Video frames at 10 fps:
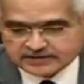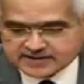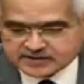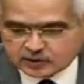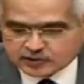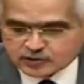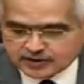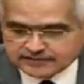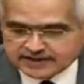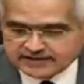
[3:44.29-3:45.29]
This is
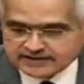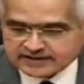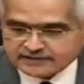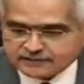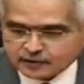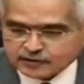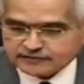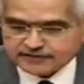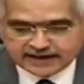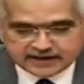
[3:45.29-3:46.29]
also evident in a fall
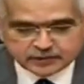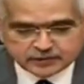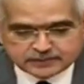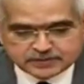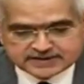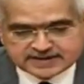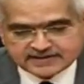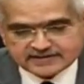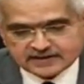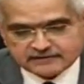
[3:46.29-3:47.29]
of
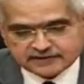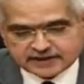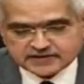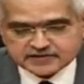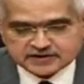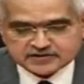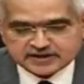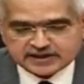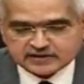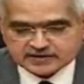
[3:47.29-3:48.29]
91% in finished
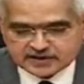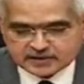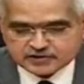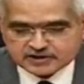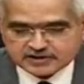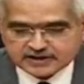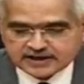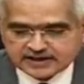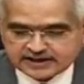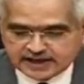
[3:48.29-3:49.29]
steel consumption
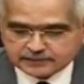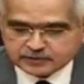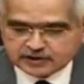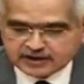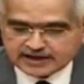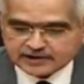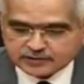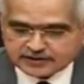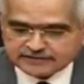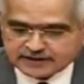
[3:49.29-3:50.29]
in April
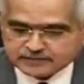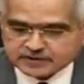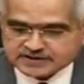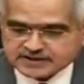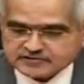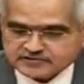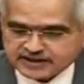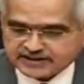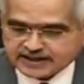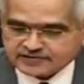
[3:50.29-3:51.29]
and 25%
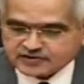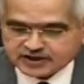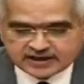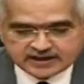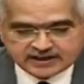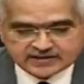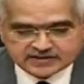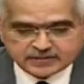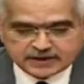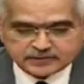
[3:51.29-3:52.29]
shrinkage
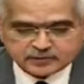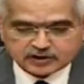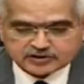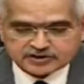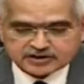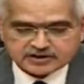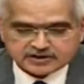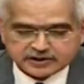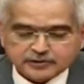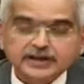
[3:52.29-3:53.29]
in cement production
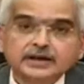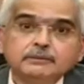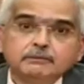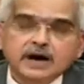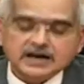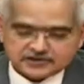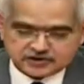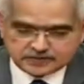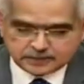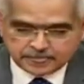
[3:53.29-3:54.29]
during
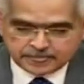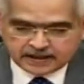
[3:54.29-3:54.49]
March.